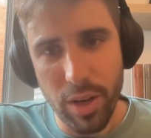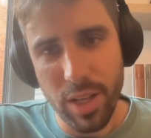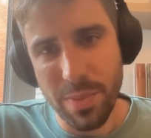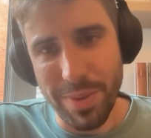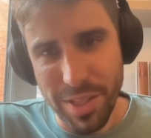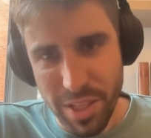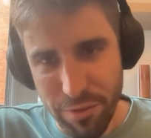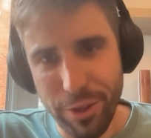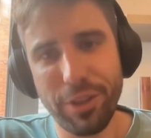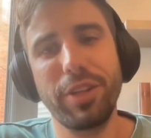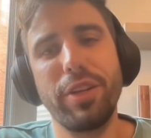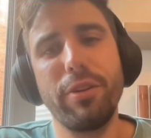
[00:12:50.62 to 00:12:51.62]

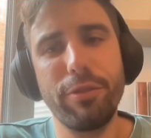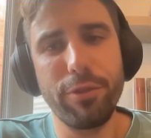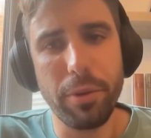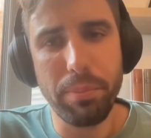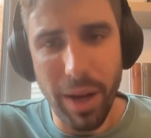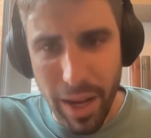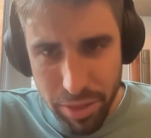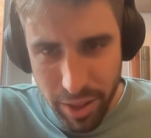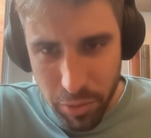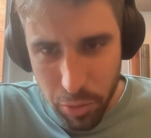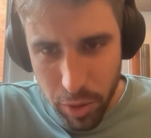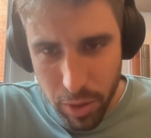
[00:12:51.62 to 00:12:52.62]
specifically for Python
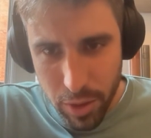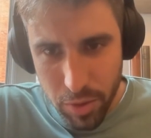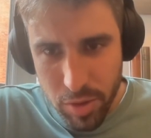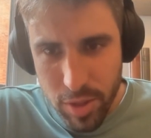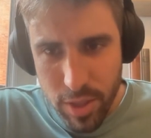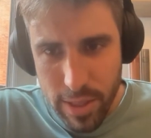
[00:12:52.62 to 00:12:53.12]
workloads,